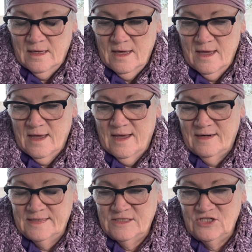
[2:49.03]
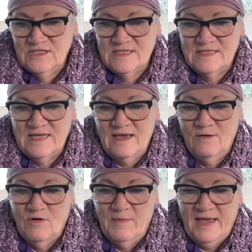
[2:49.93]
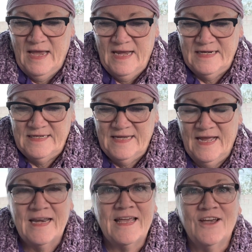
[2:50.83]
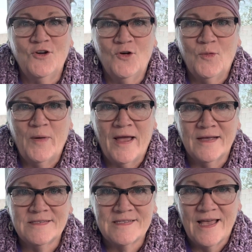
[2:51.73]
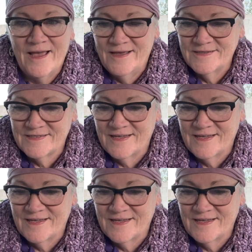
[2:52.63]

And let's just see what my handy dandy Google Pants says.